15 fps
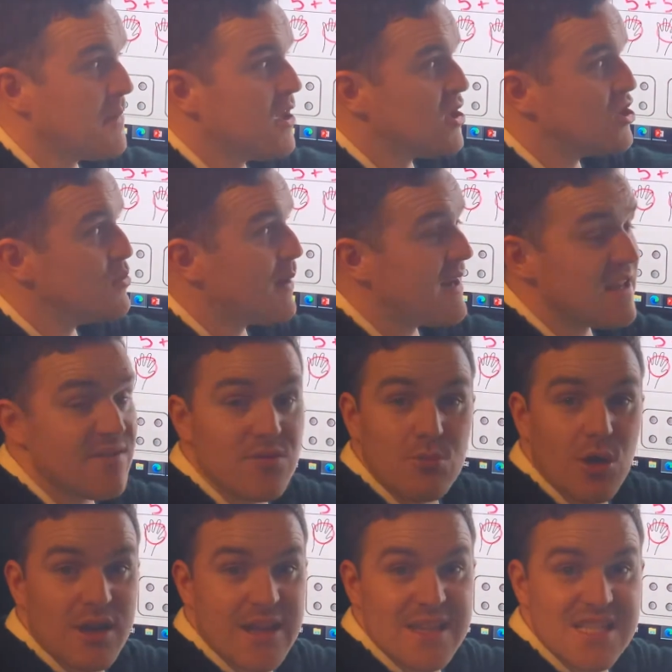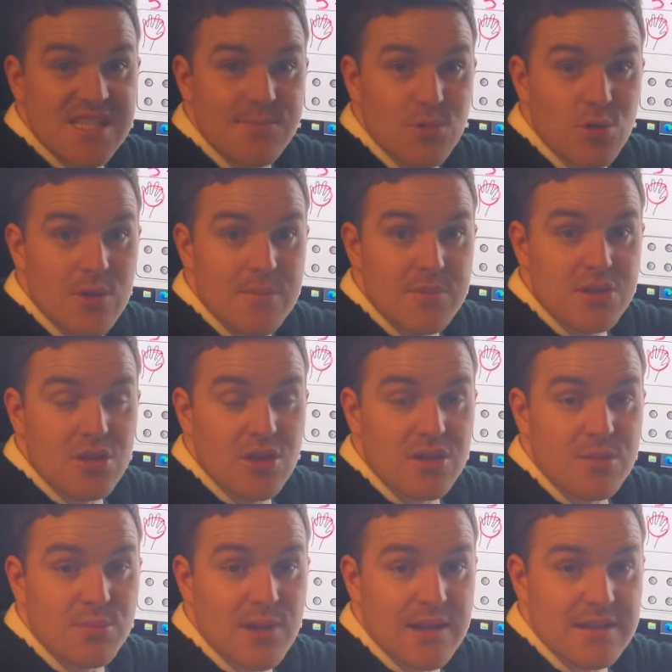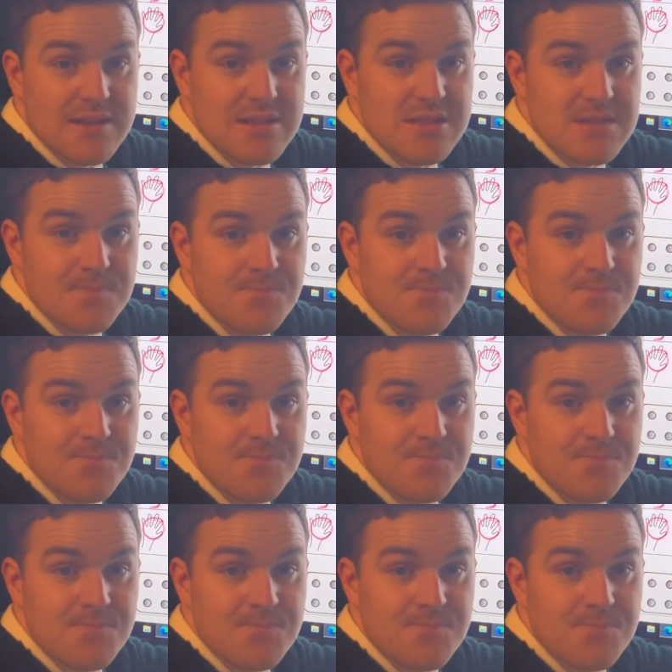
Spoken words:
You might even want to get some equipment out to practice.